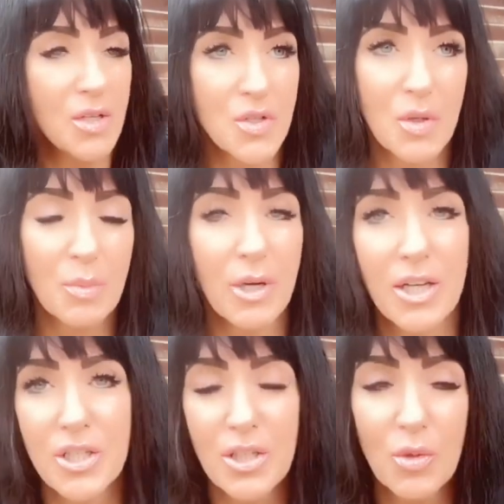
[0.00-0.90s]
a certain
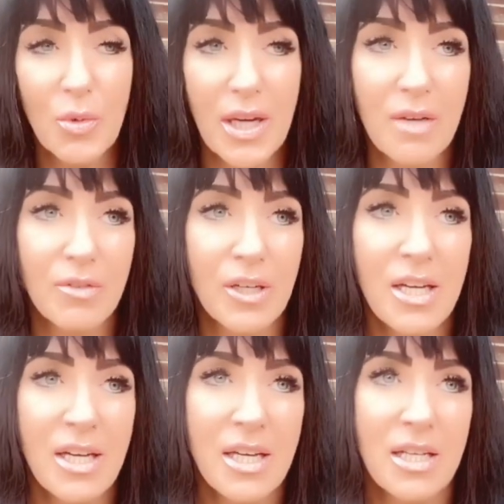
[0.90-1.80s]
project or whatever,
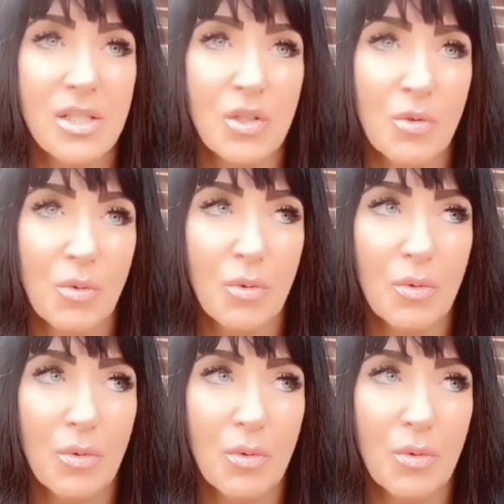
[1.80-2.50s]
to